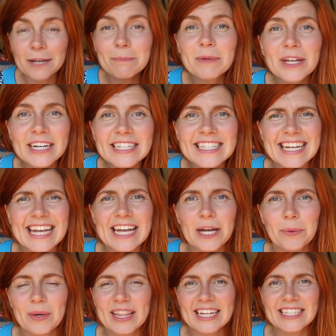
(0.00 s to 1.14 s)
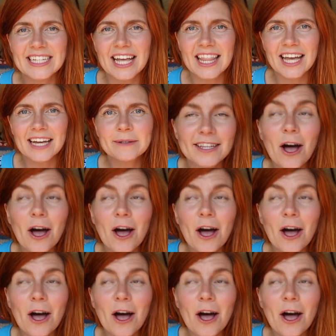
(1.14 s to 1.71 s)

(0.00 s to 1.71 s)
community here with each other.